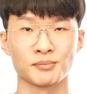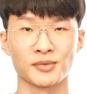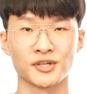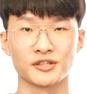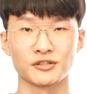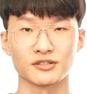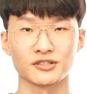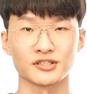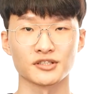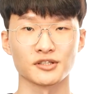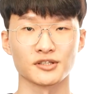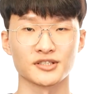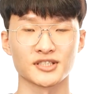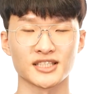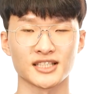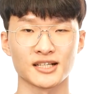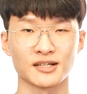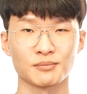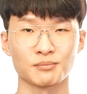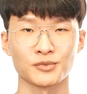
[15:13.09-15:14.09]
This
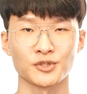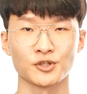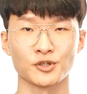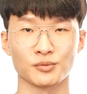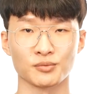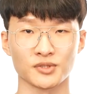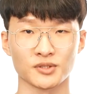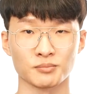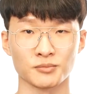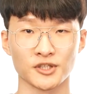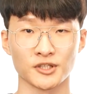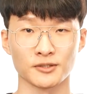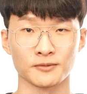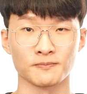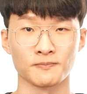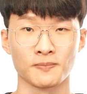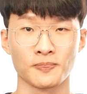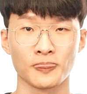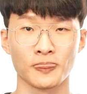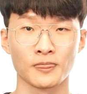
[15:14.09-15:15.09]
process is free of
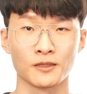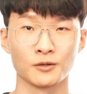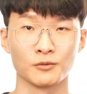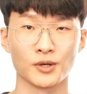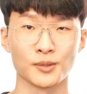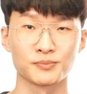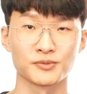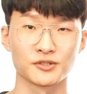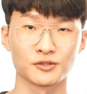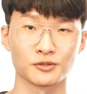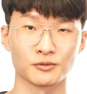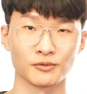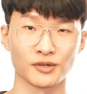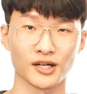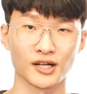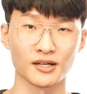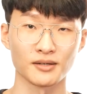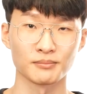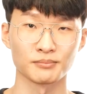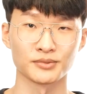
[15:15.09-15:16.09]
installing any
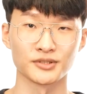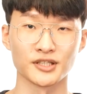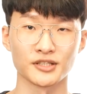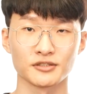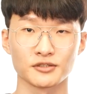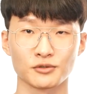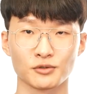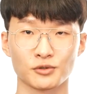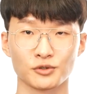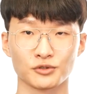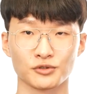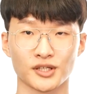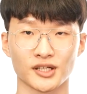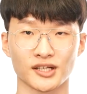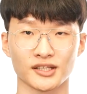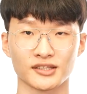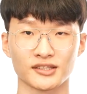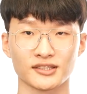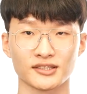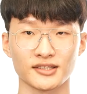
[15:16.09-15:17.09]
dependencies and has the
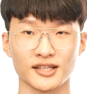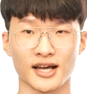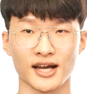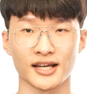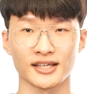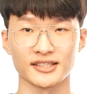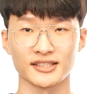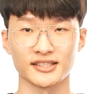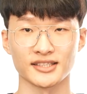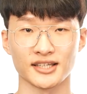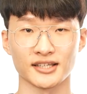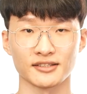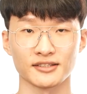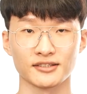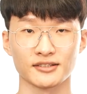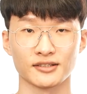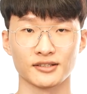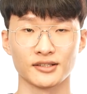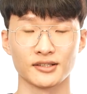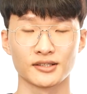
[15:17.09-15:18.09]
advantage that it
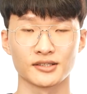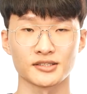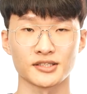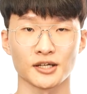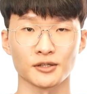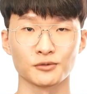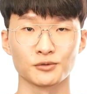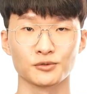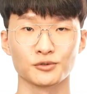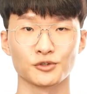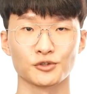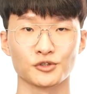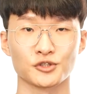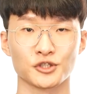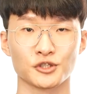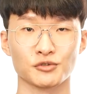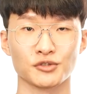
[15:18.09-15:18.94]
will automatically